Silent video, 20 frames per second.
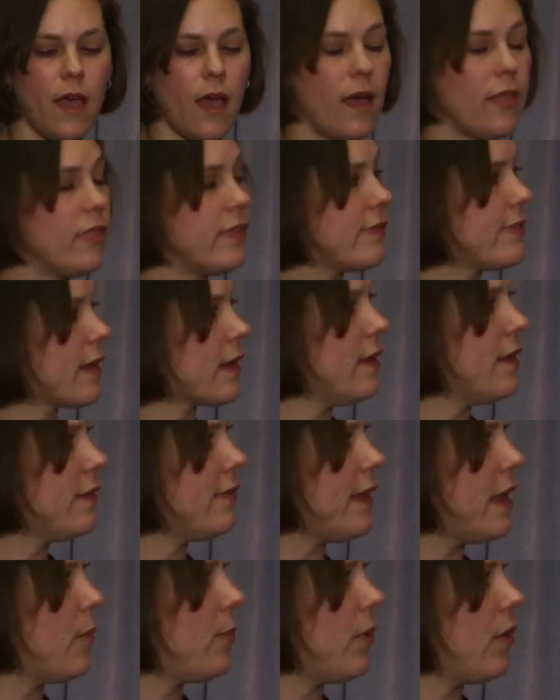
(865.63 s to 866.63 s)
The second
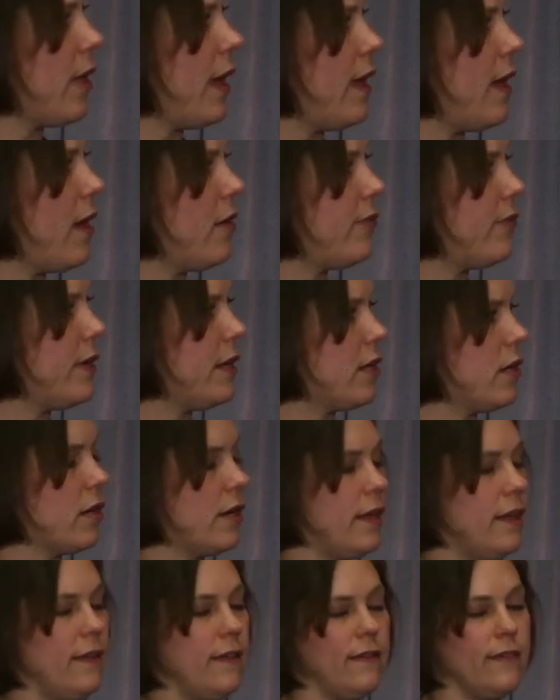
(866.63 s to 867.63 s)
example I have here
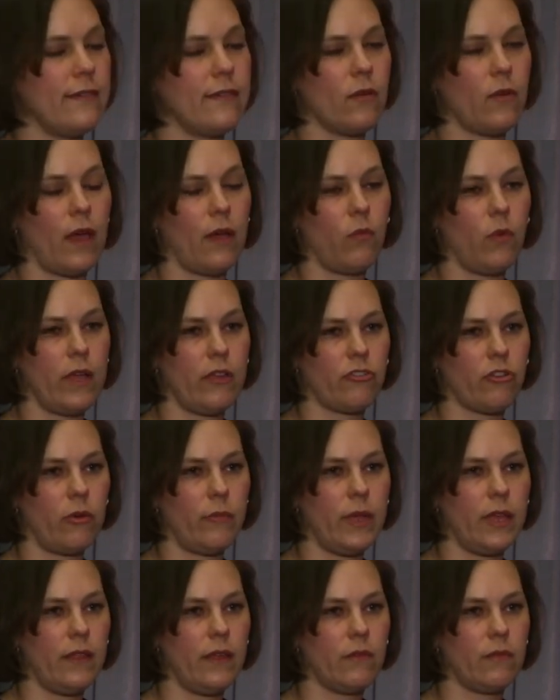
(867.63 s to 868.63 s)
is what
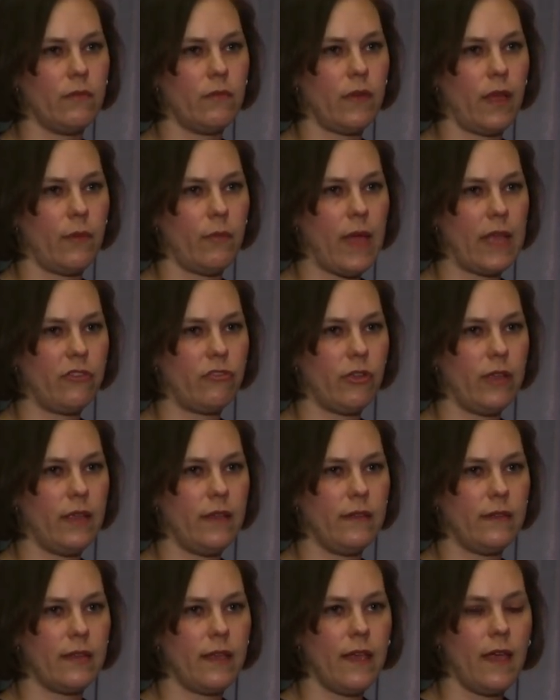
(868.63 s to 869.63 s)
Sharmila
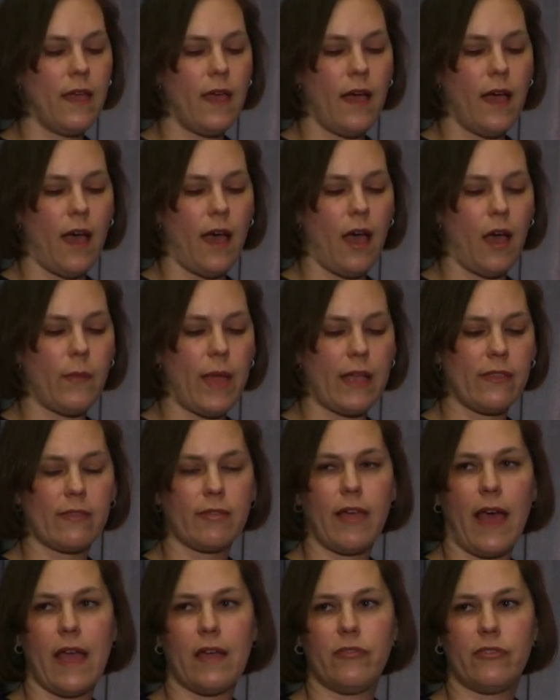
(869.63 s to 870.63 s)
mentioned as
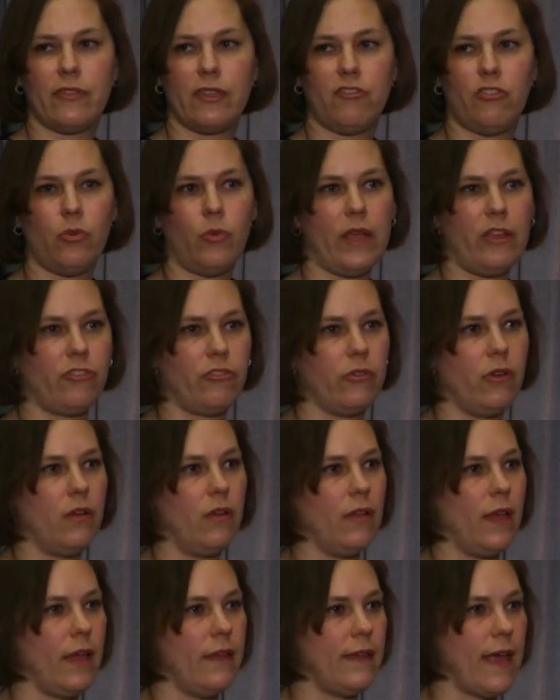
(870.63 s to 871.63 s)
live
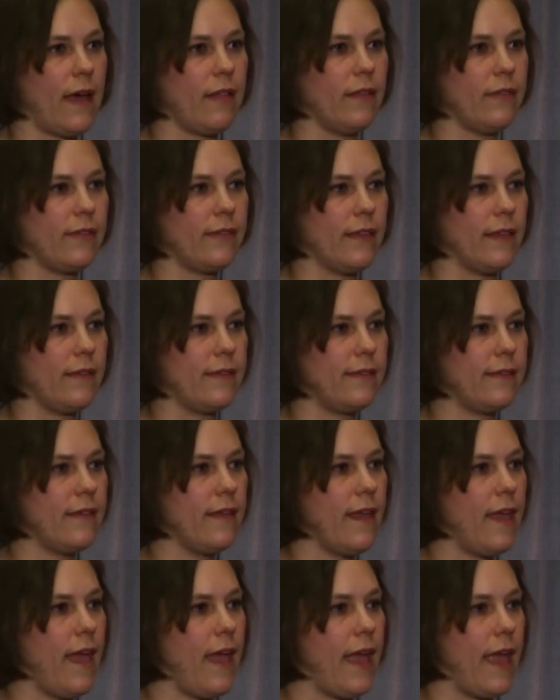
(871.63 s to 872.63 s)
situational analysis.
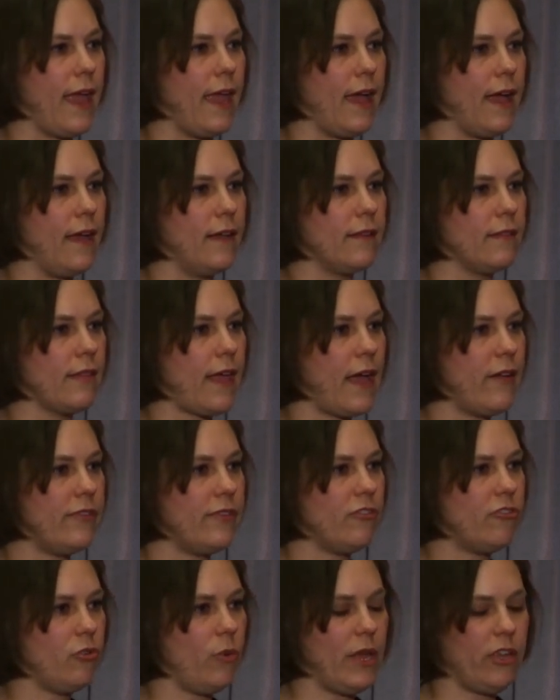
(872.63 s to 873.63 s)
And live
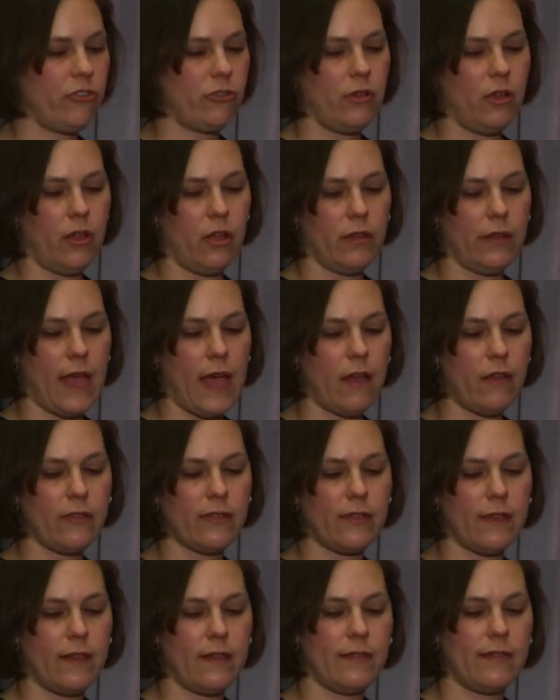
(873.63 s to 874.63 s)
situational
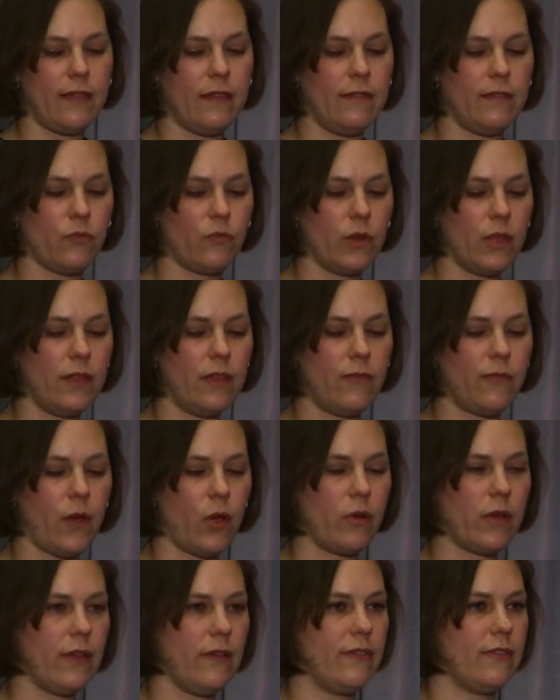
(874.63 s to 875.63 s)
analysis is really
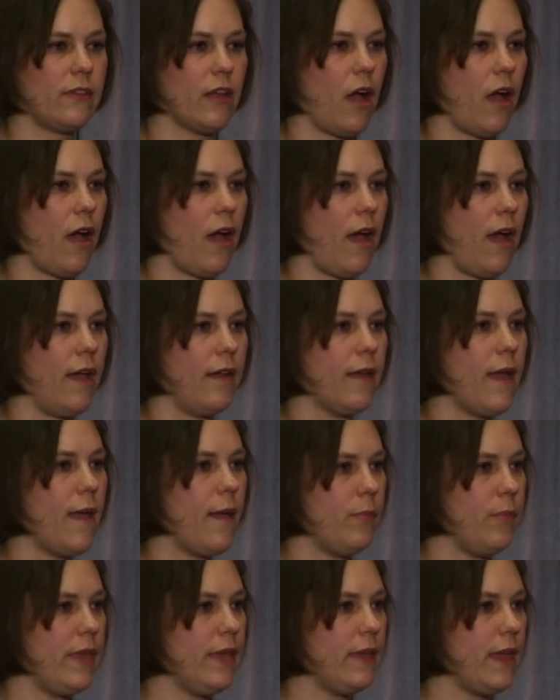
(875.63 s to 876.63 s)
focused on
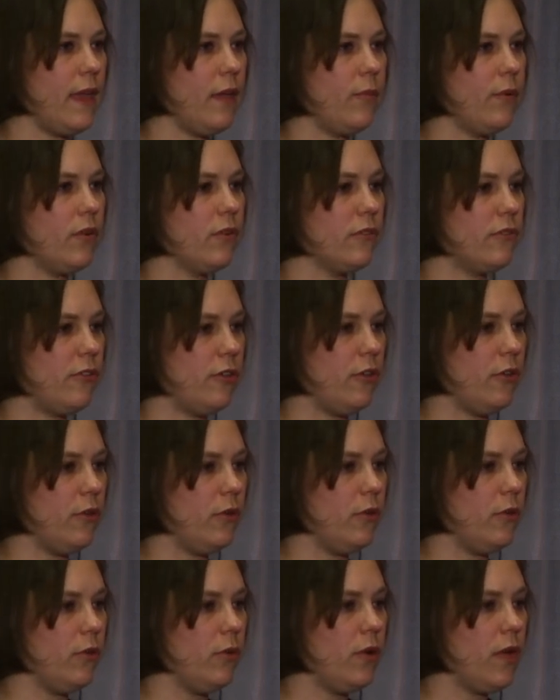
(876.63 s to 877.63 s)
being able
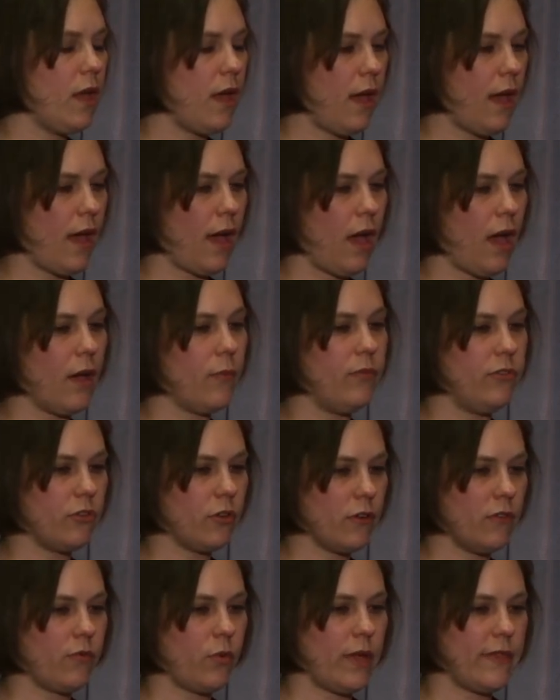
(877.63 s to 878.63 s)
to
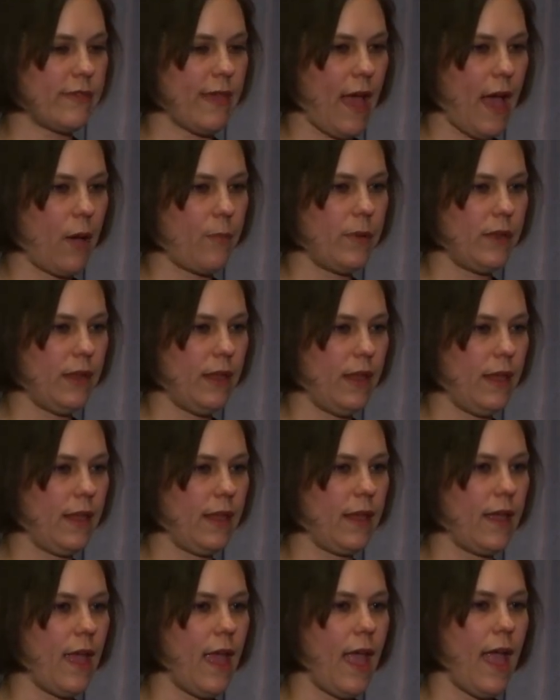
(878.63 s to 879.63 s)
observe what's
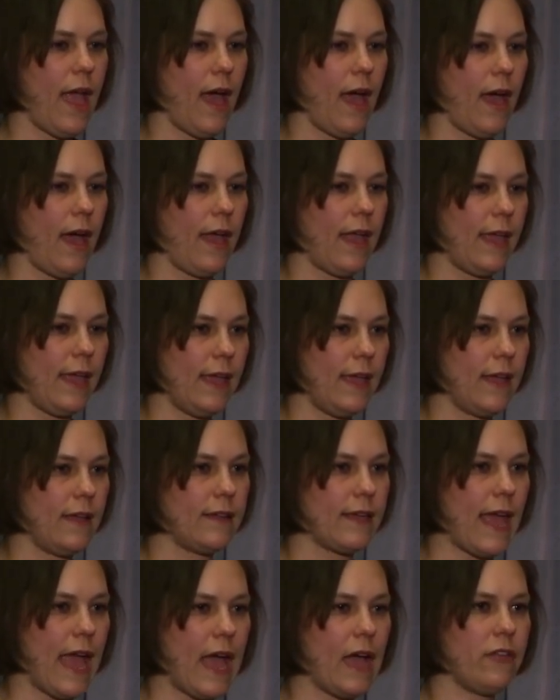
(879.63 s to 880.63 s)
happening
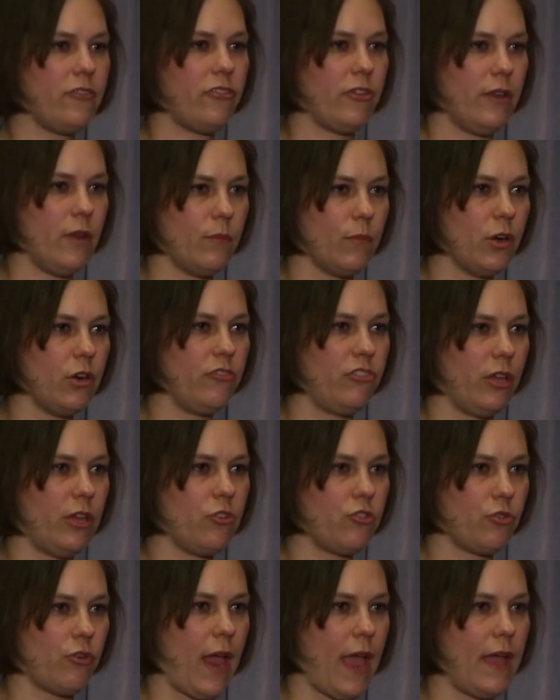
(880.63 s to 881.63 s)
and catch an emerging
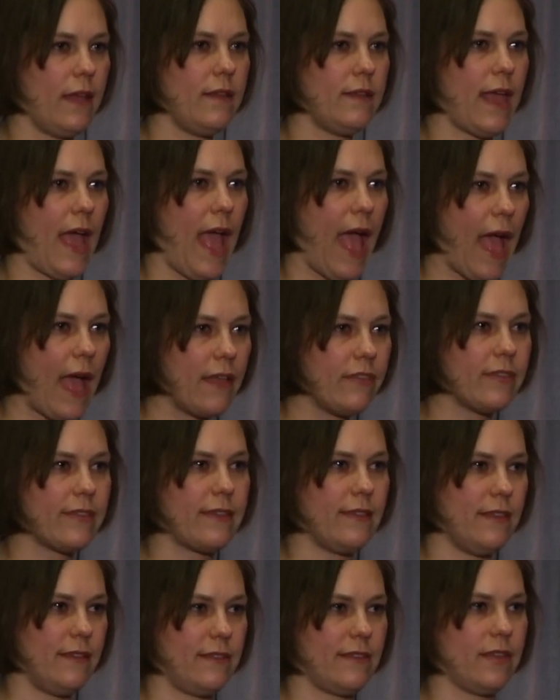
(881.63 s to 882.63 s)
trend as
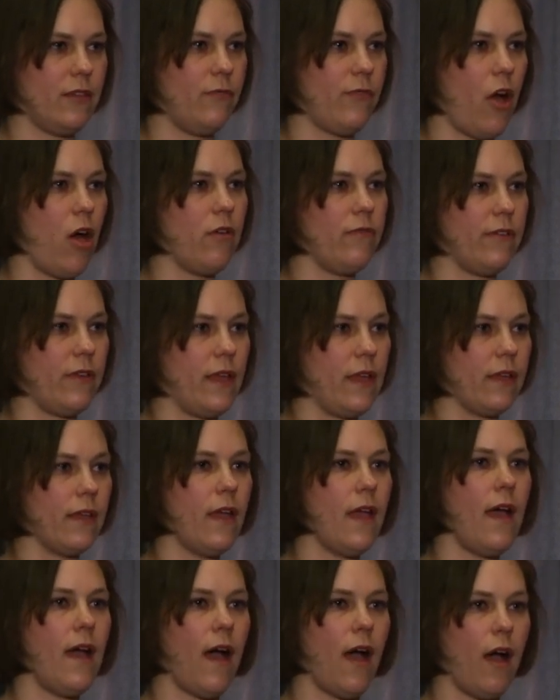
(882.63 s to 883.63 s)
it's evolving,
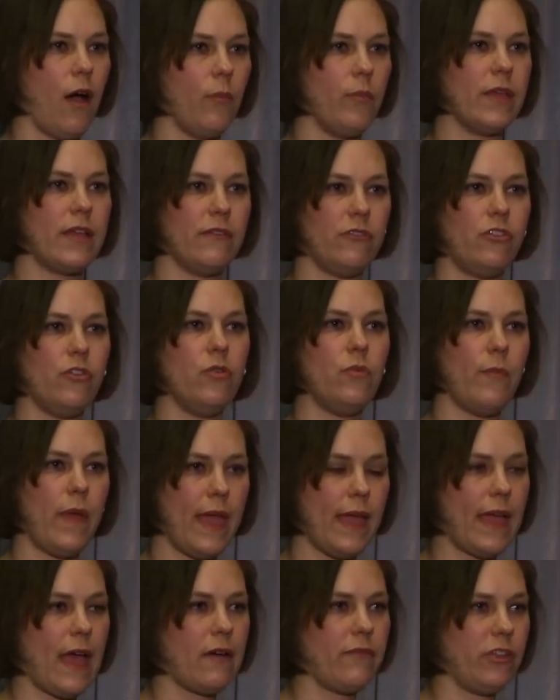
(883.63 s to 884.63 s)
because you
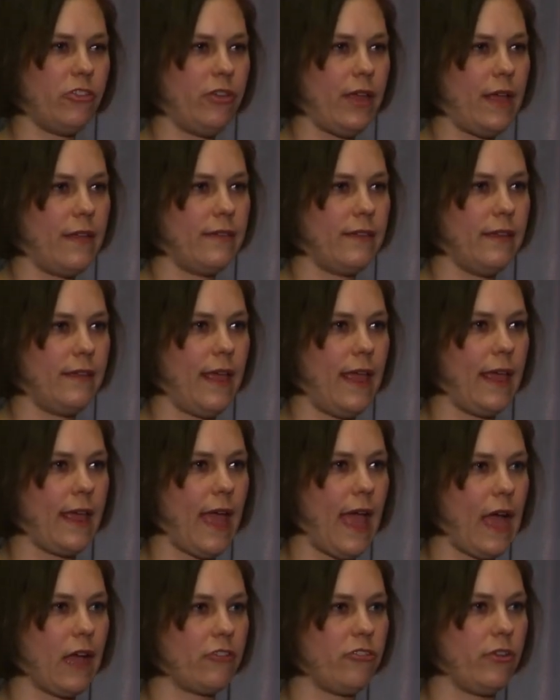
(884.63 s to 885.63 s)
may have a chance to take
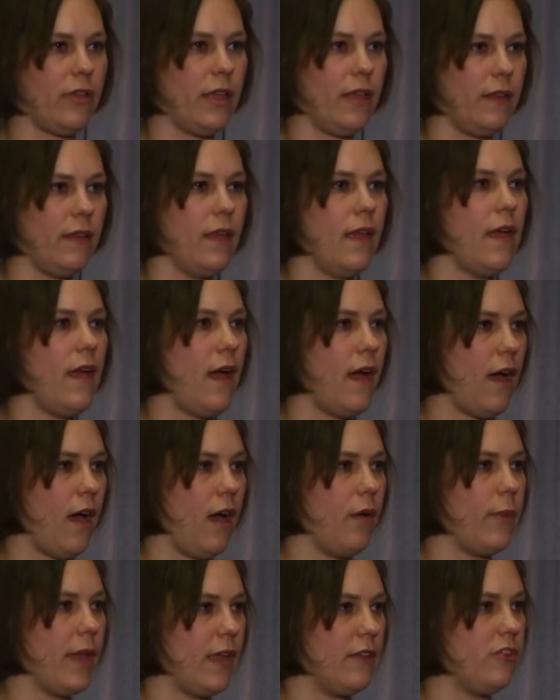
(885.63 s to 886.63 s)
action
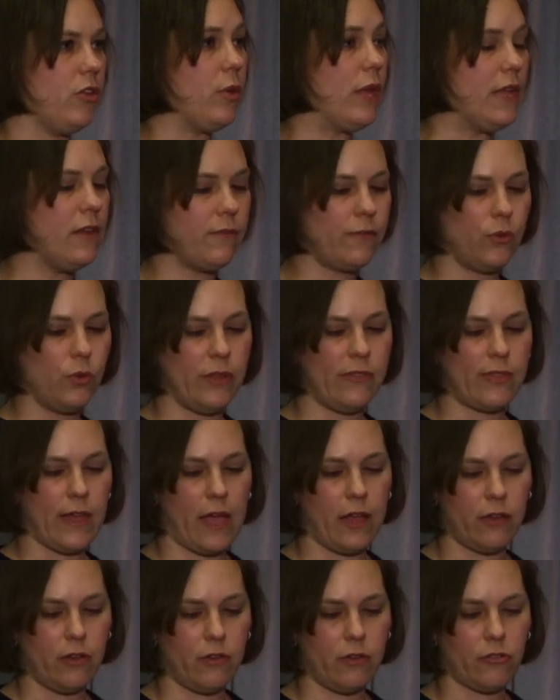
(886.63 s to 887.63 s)
and to influence
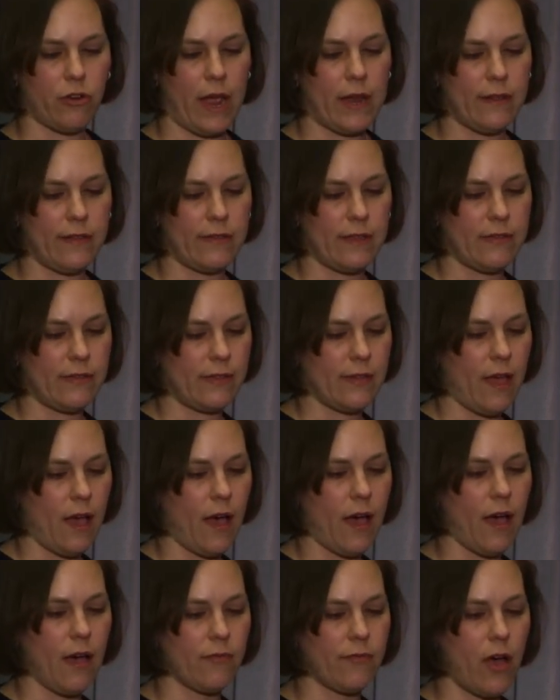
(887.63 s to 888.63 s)
that trend as it's
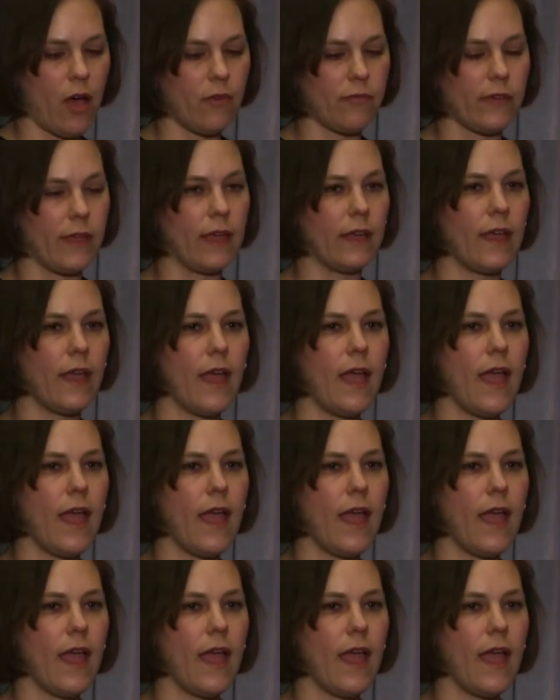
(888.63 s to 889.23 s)
evolving.